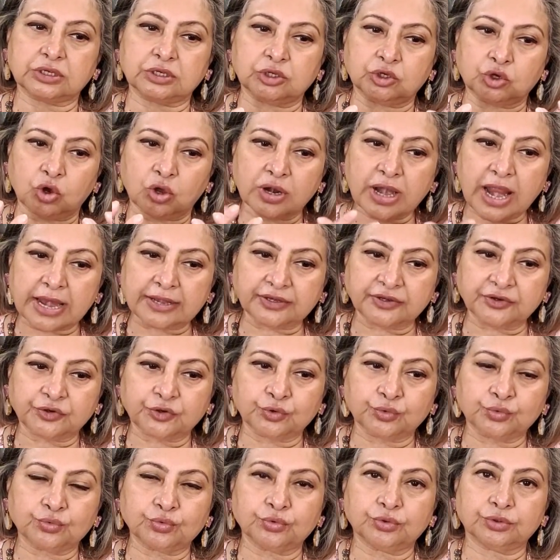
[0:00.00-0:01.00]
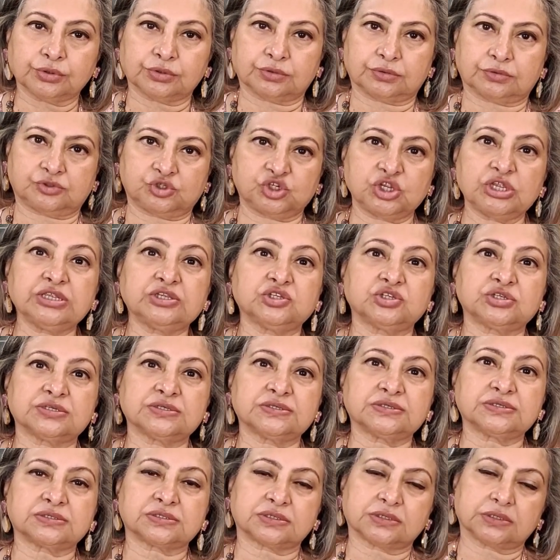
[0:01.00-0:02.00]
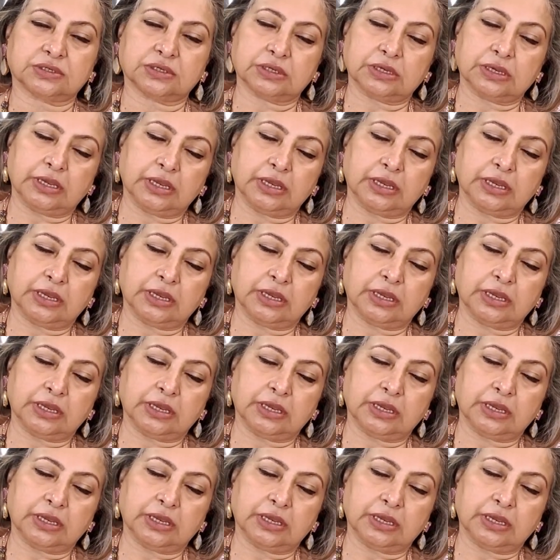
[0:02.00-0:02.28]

your attitude changes,